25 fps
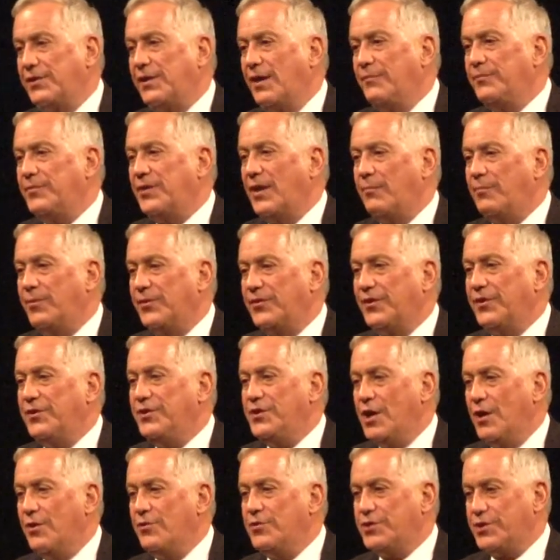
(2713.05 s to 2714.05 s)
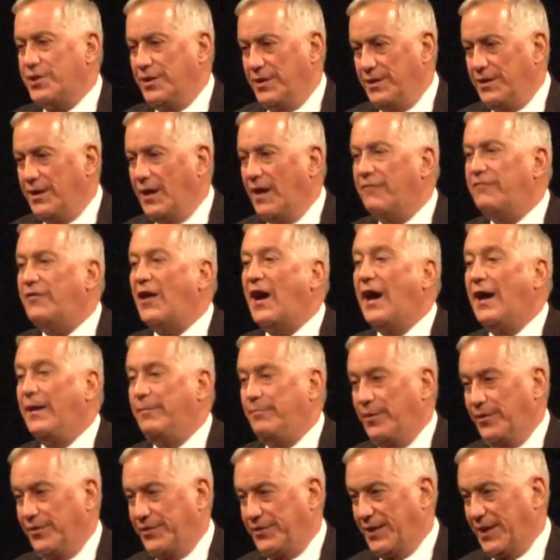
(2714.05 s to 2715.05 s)
comes up with the notion of
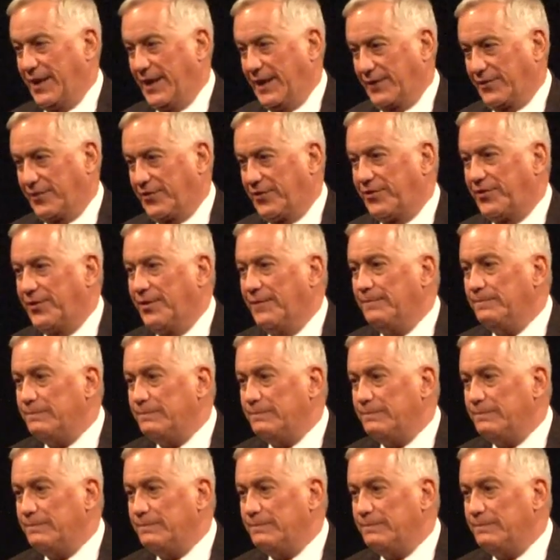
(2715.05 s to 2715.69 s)
hypertext.